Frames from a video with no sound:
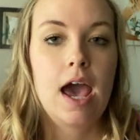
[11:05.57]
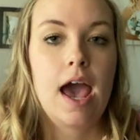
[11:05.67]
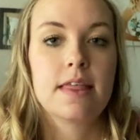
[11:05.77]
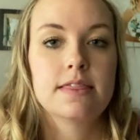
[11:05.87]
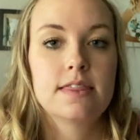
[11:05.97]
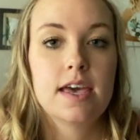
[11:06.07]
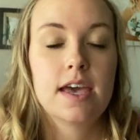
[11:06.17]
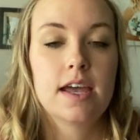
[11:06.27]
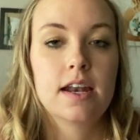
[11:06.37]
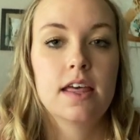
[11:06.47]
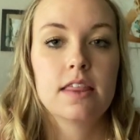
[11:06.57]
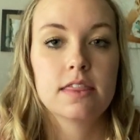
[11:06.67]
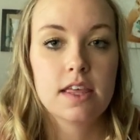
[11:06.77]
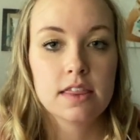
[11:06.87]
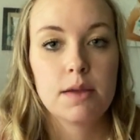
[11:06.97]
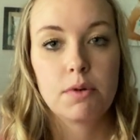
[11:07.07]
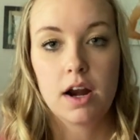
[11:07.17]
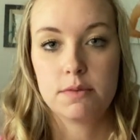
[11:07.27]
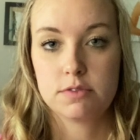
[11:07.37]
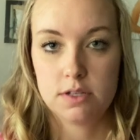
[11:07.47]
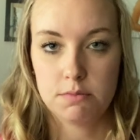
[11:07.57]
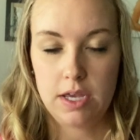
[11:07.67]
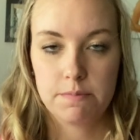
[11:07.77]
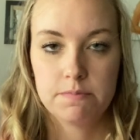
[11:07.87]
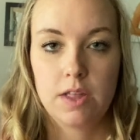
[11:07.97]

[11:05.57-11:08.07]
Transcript: And then, then they brought him to me.